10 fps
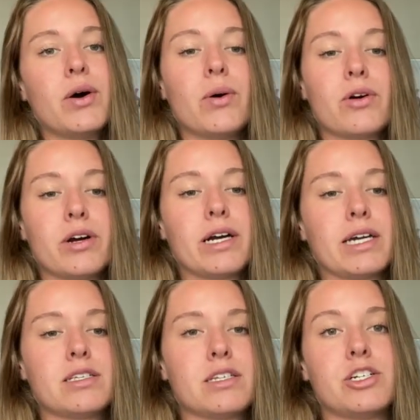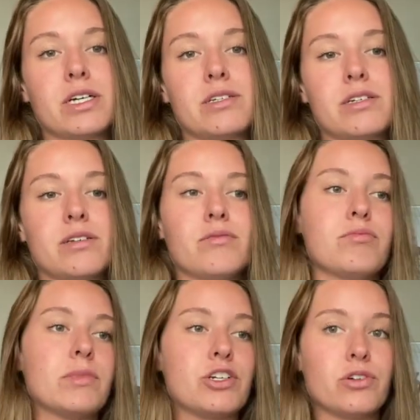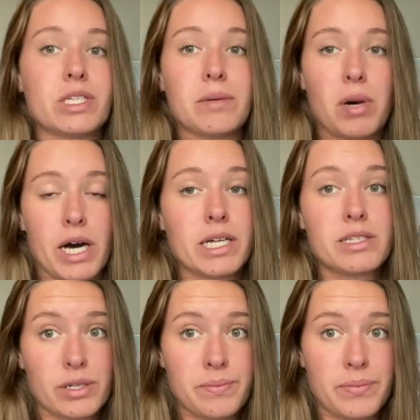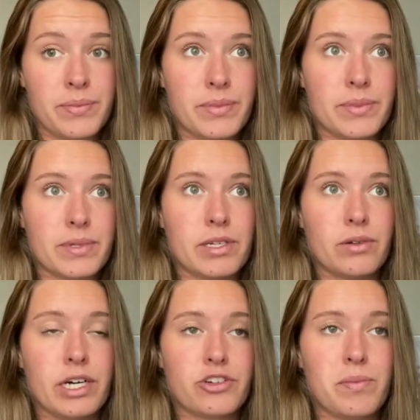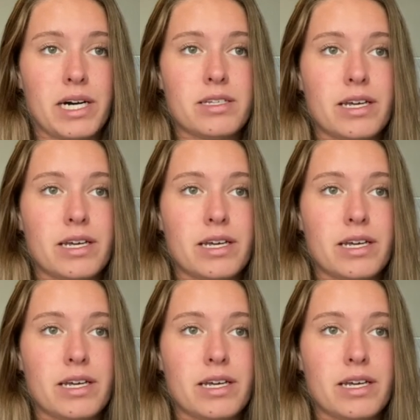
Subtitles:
or I could suggest introducing pods, so laundry pods.